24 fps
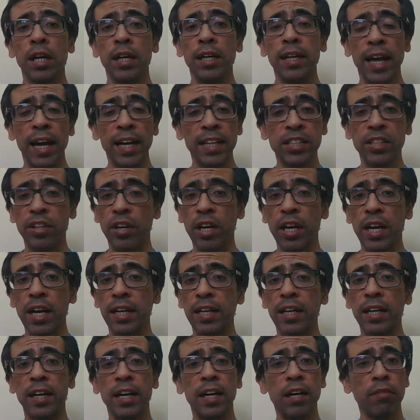tax
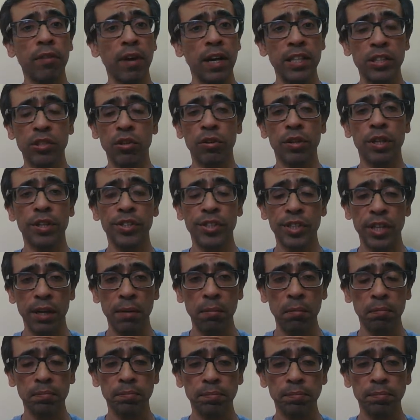related advice on the same